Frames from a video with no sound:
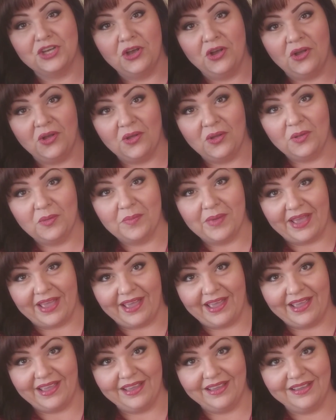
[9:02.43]
tall
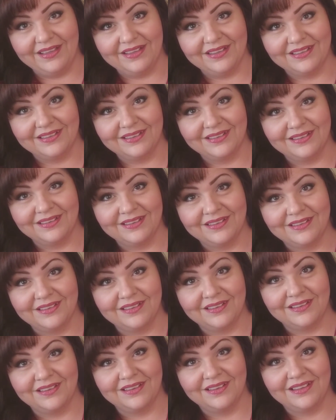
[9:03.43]
bag,
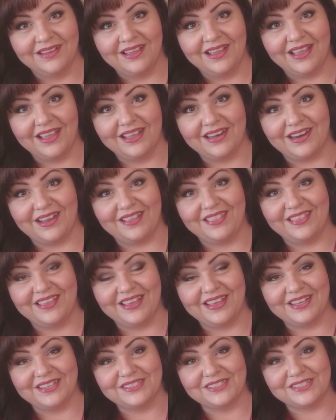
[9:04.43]
and I
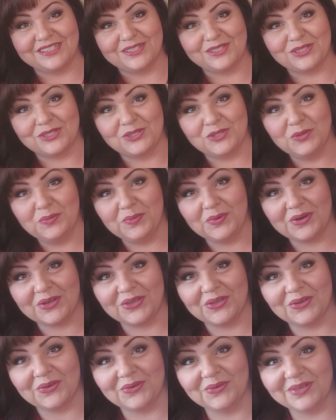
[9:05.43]
think it's super
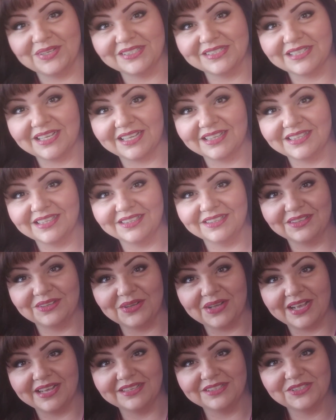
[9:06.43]
cute. It's got the
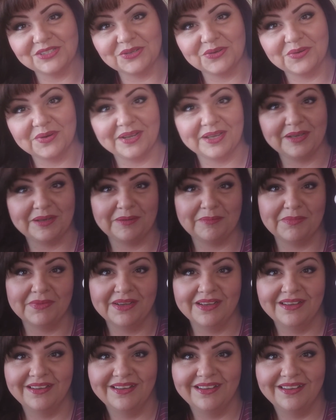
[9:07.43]
little ice cream
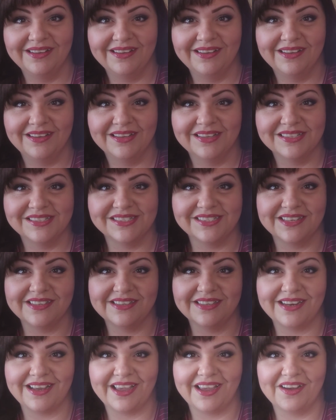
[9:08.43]

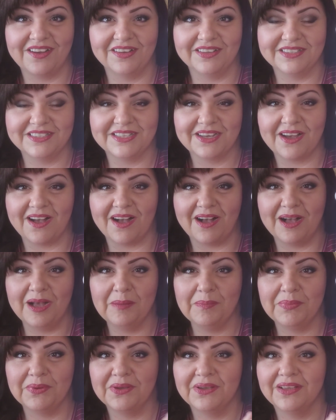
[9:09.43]
sundae on
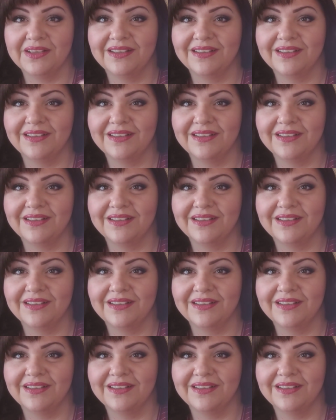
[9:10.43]
top.